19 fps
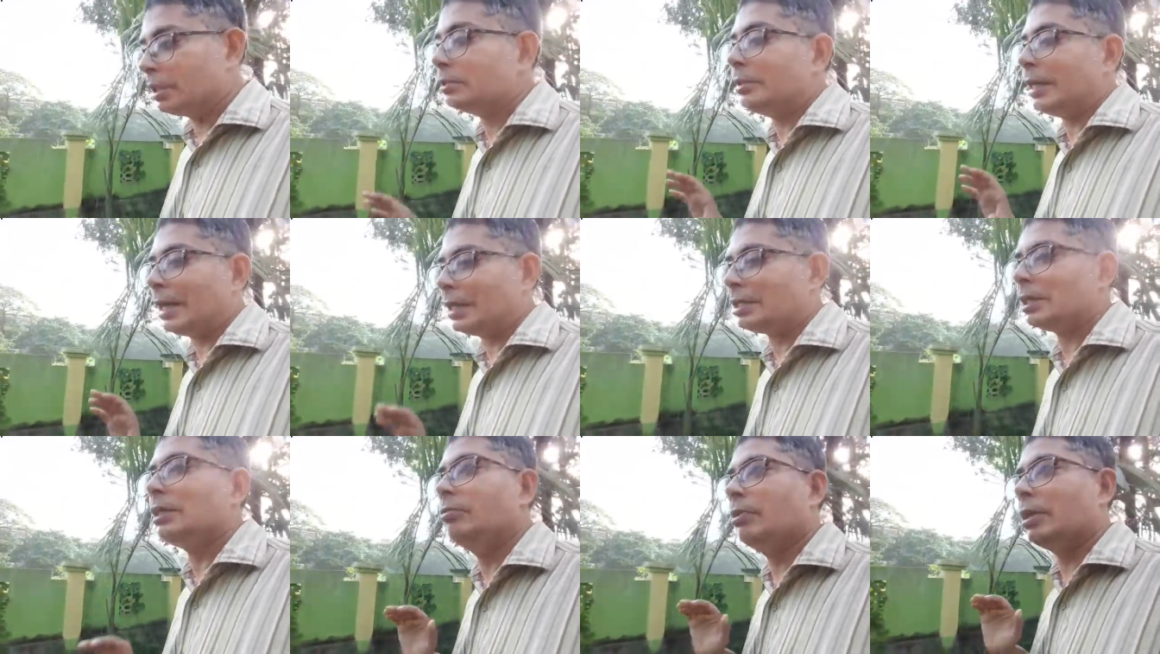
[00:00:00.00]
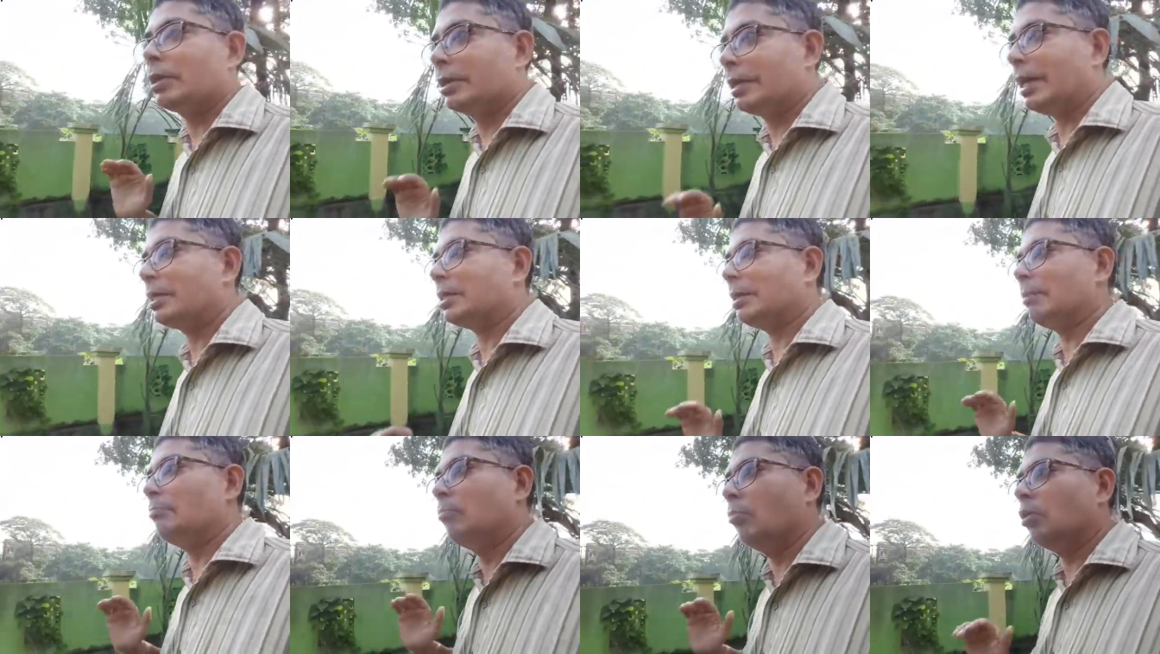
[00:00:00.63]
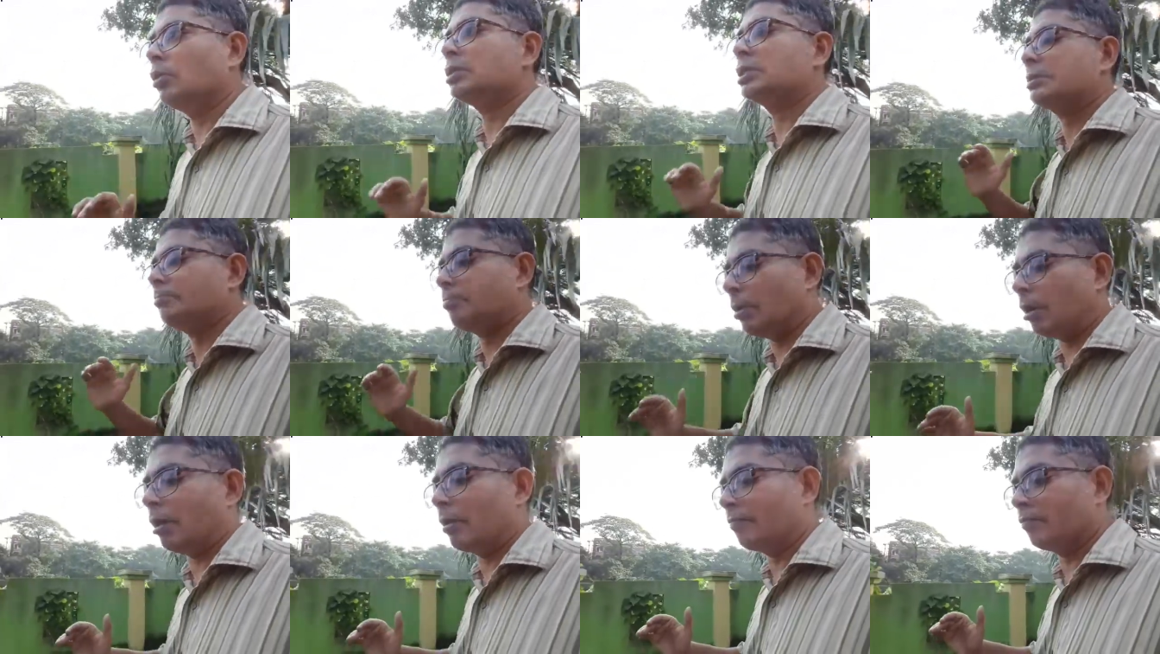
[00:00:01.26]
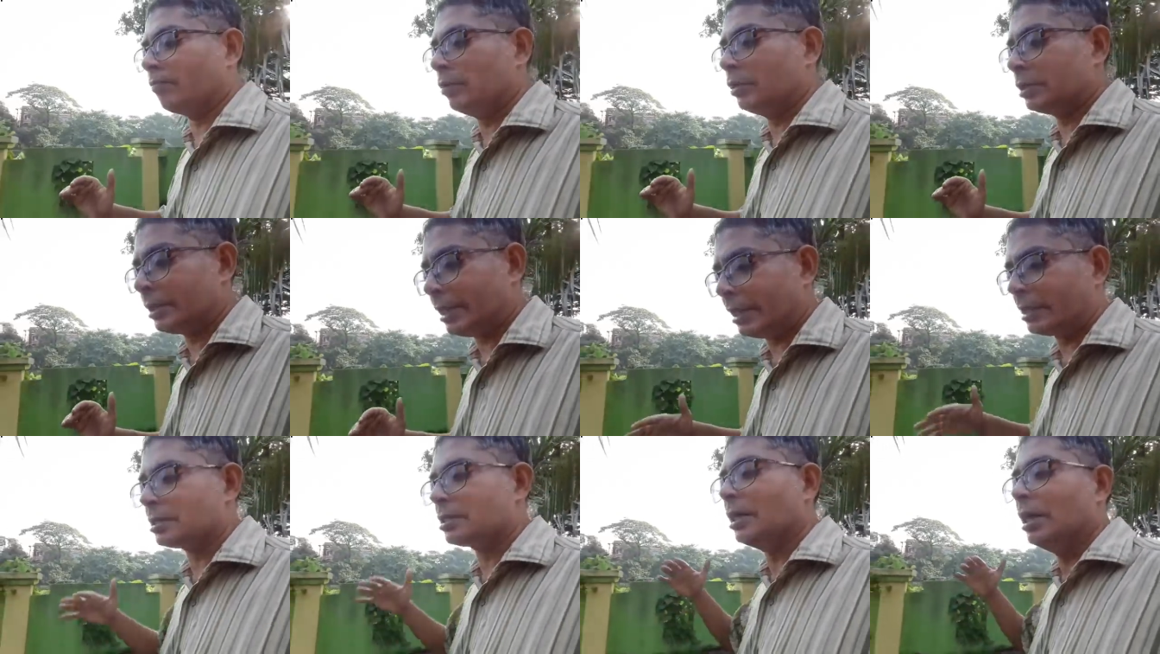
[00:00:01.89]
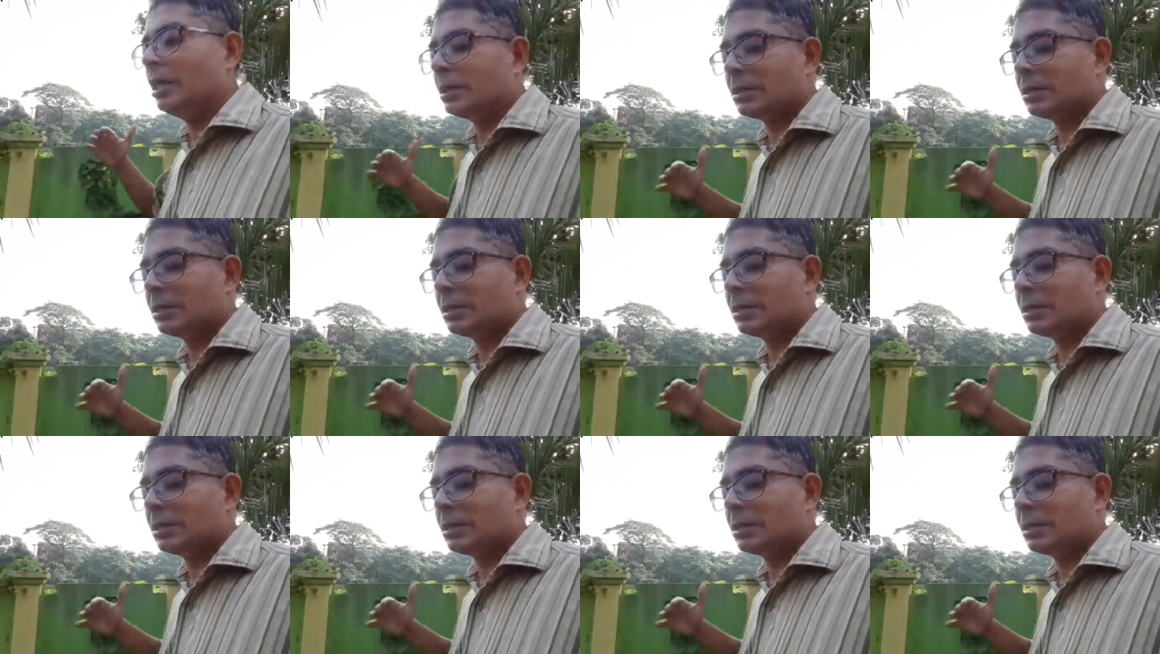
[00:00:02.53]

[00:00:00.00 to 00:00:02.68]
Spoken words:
that you will get a most powerful test